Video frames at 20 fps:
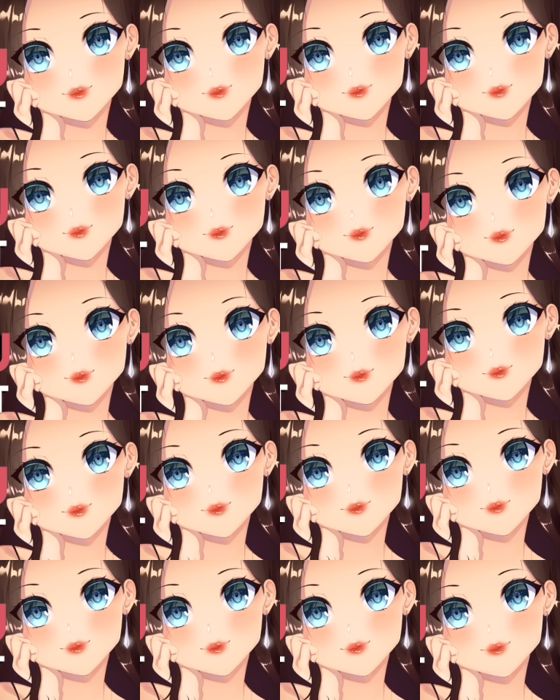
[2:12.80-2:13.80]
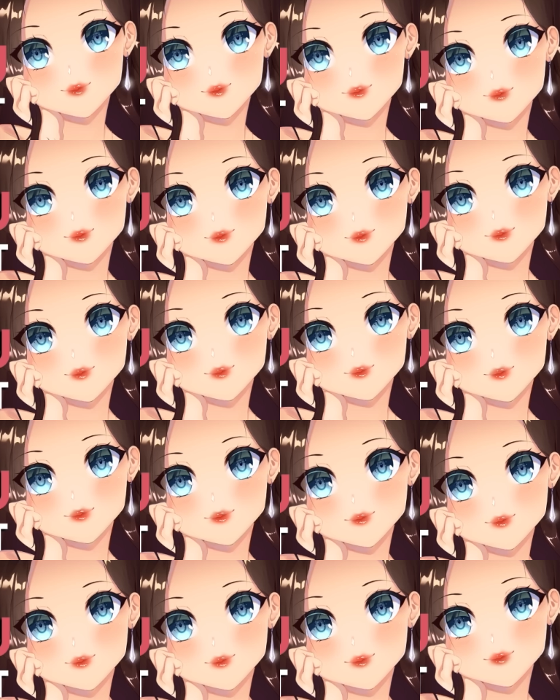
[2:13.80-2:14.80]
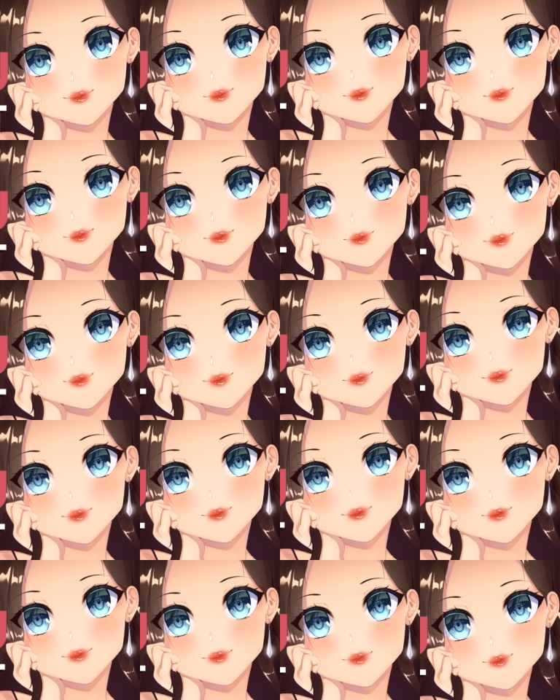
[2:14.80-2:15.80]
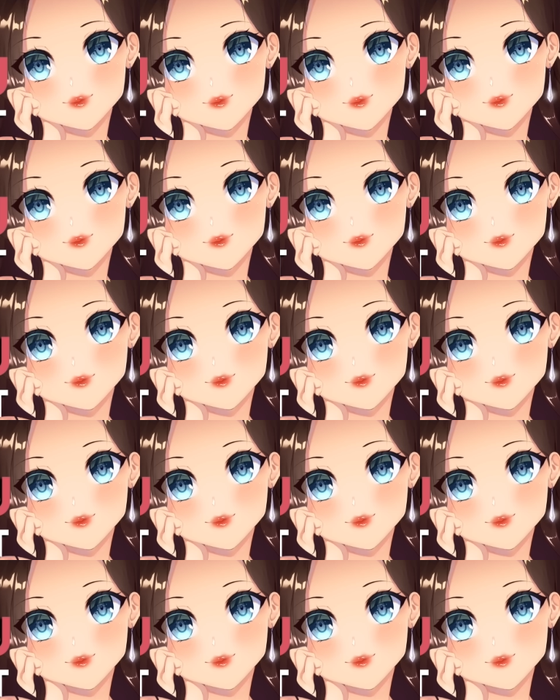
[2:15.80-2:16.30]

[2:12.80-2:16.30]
Uh, yes, you definitely were. Hold this.